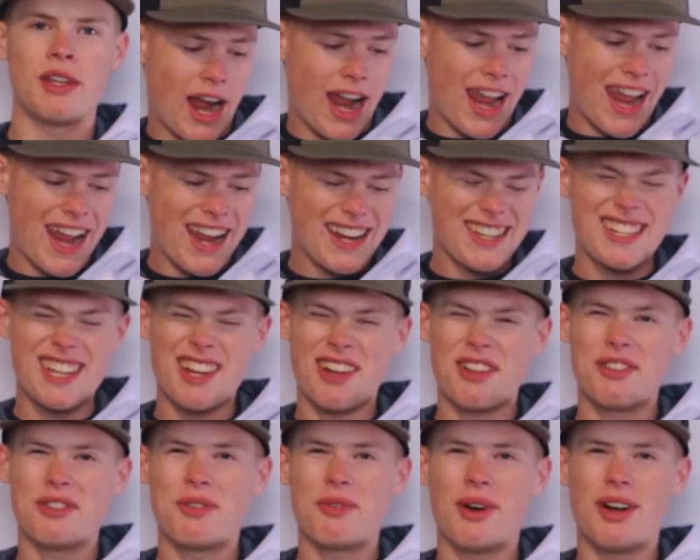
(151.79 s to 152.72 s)
I hate to get
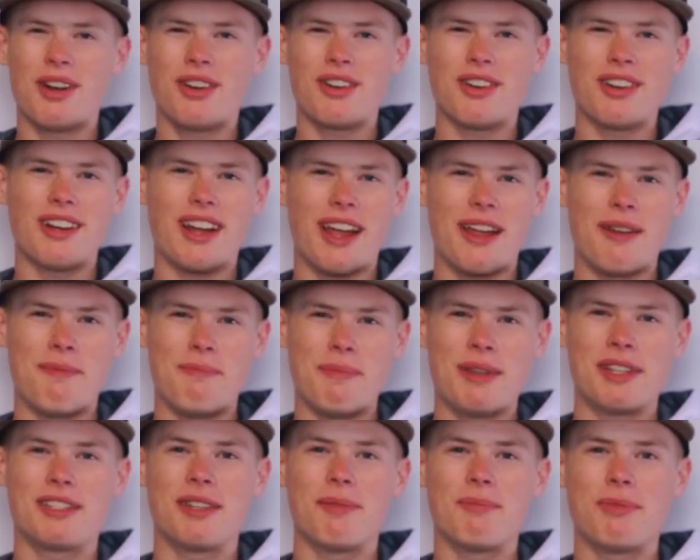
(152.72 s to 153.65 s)
on the water and
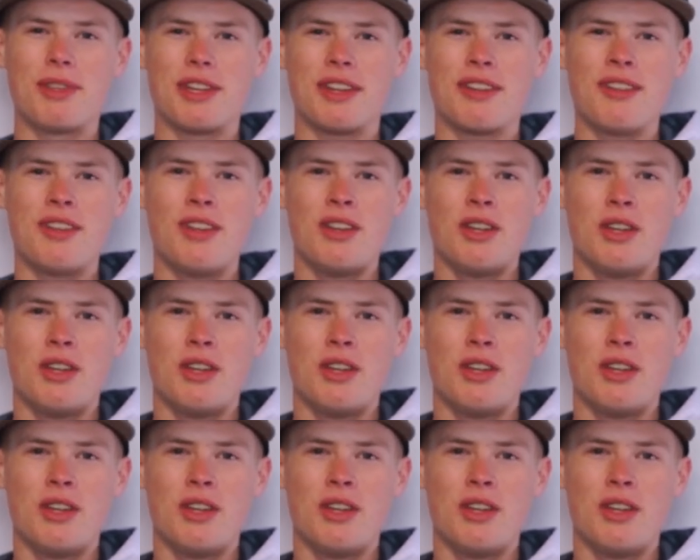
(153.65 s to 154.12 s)
miss something.